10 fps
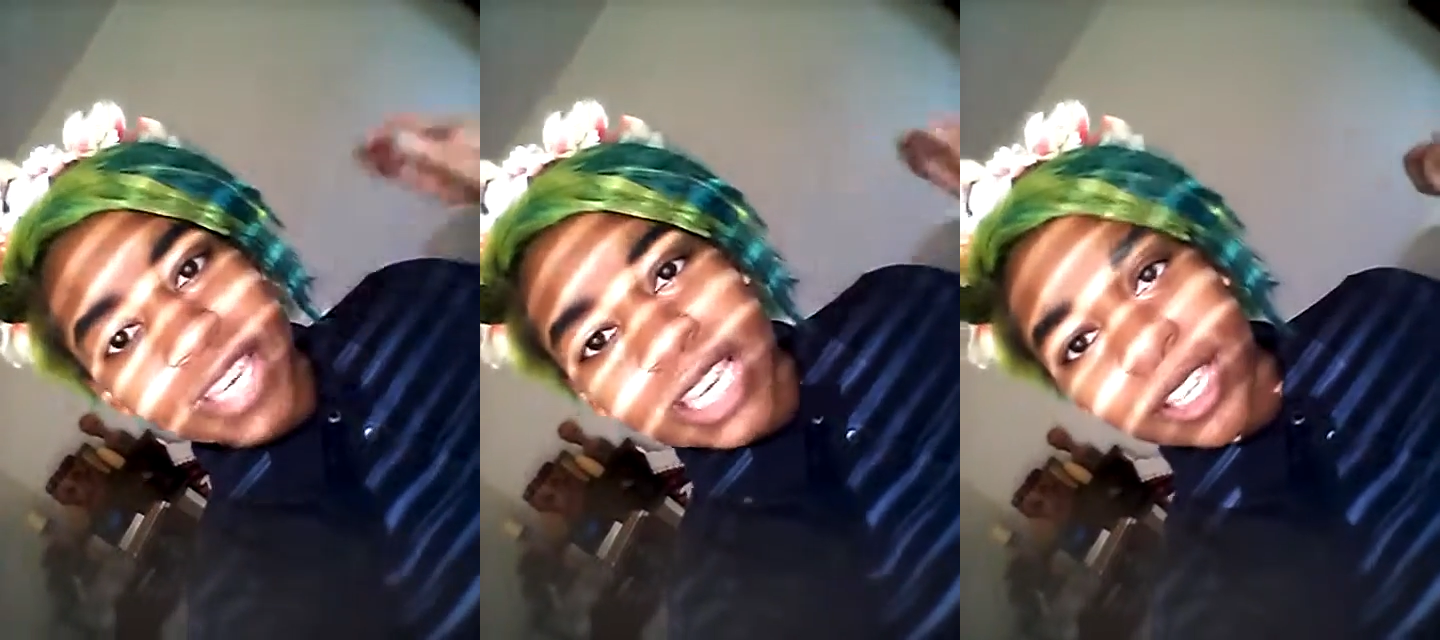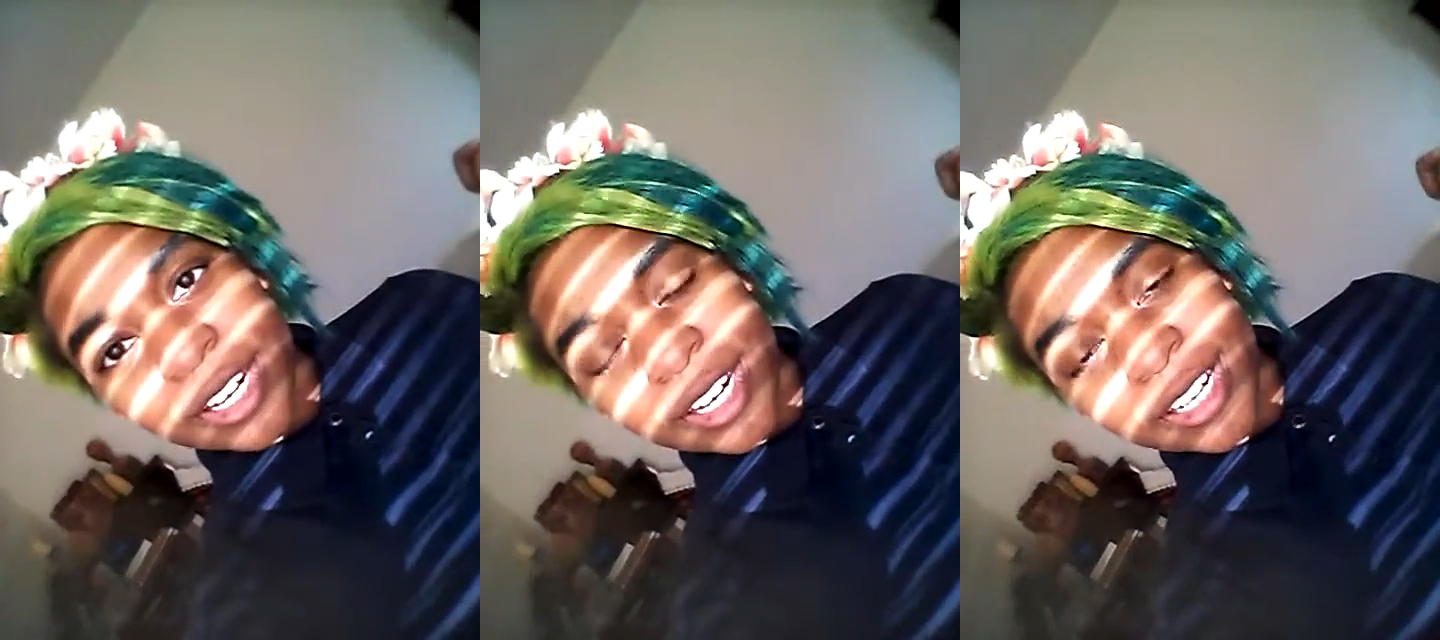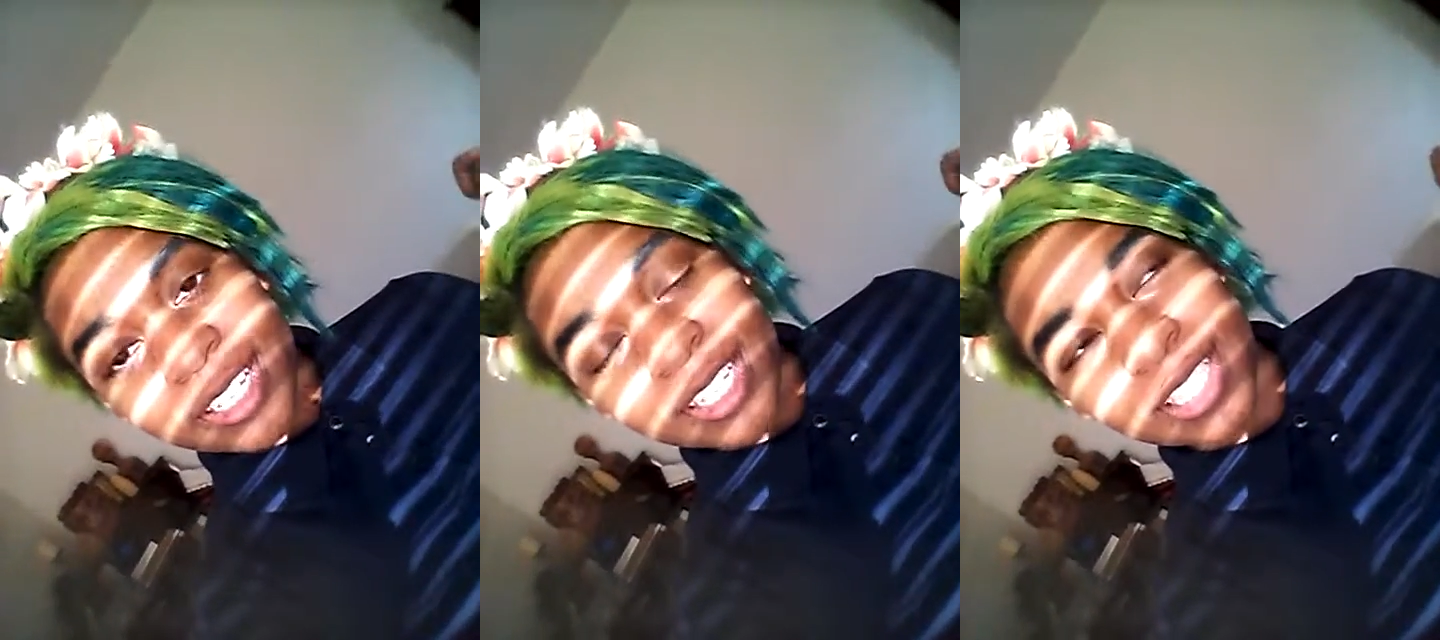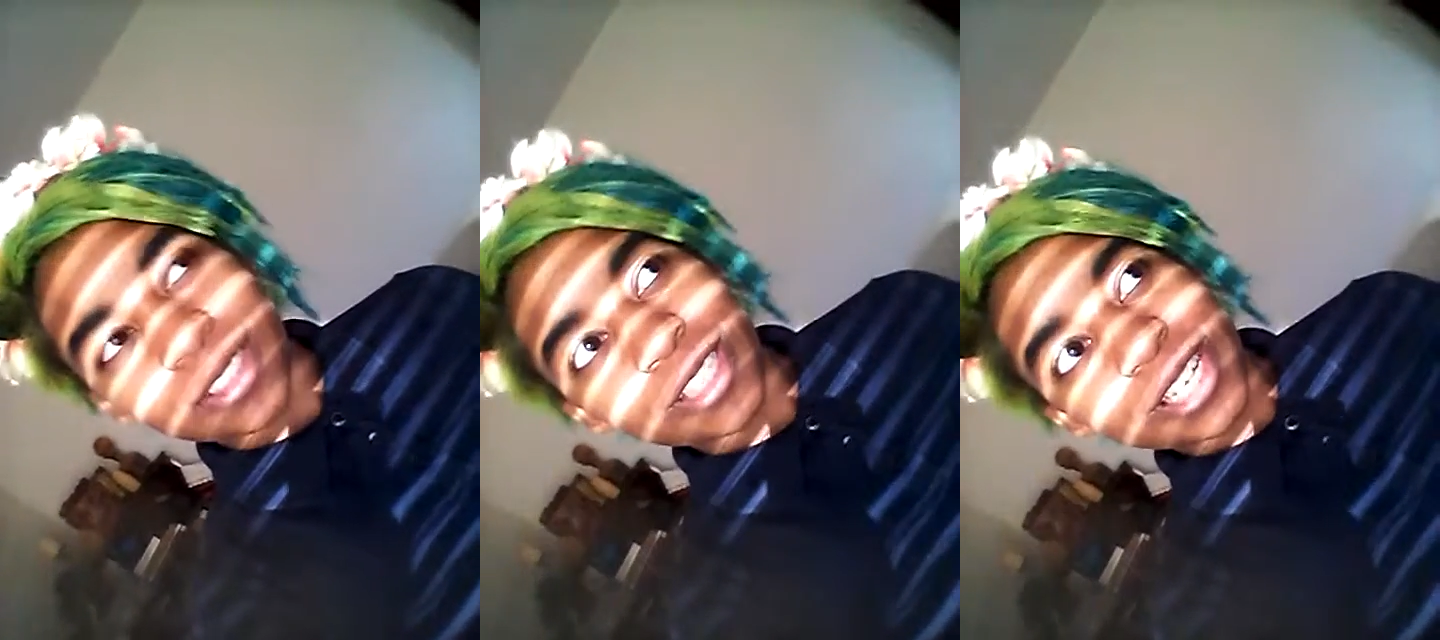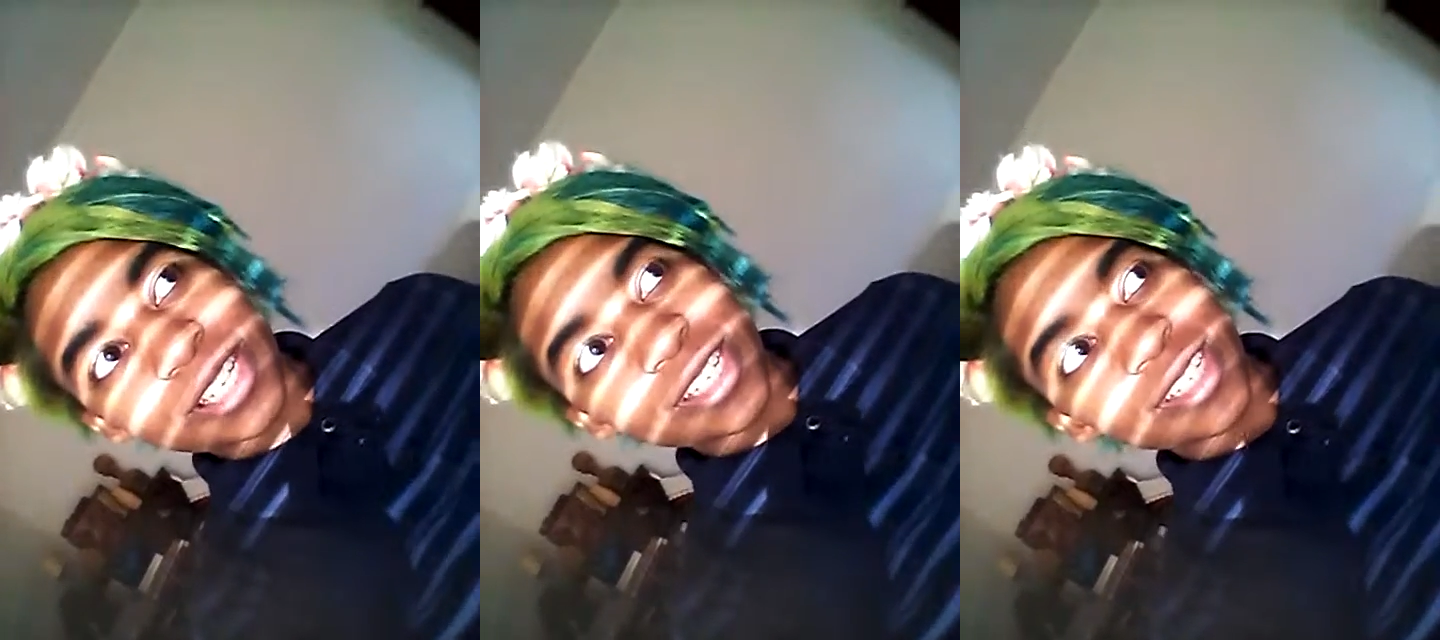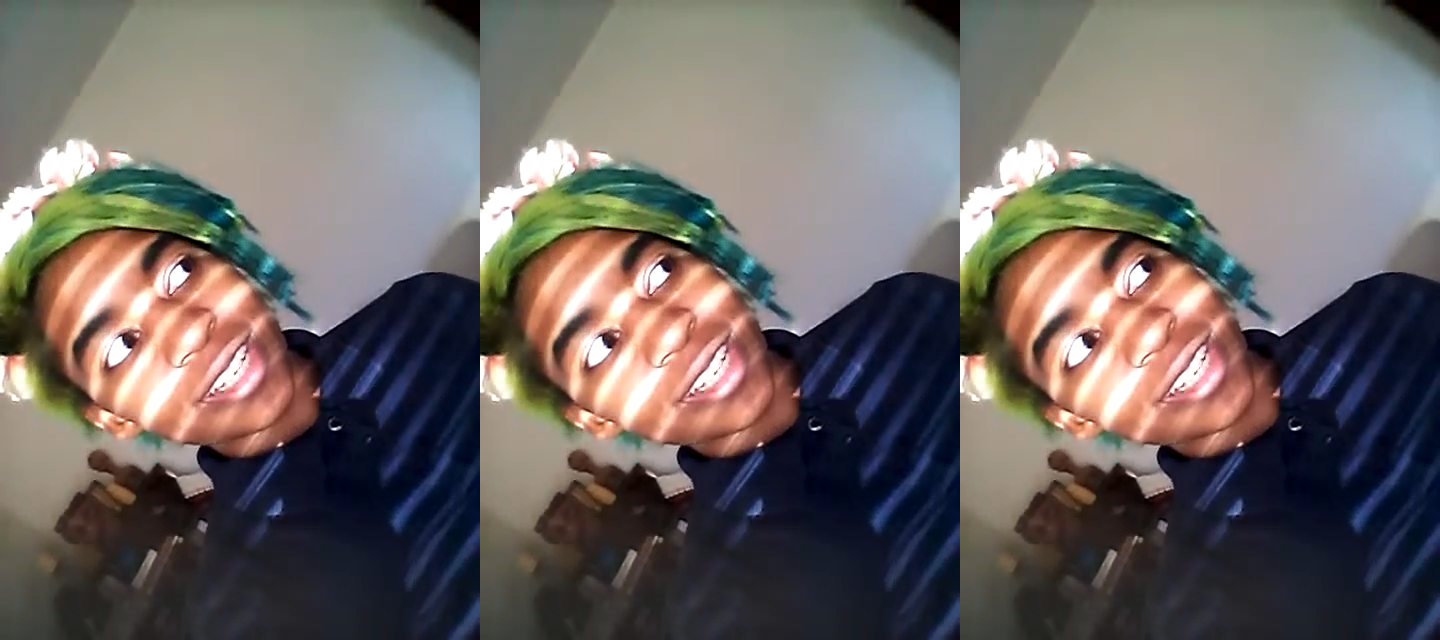either, clearly.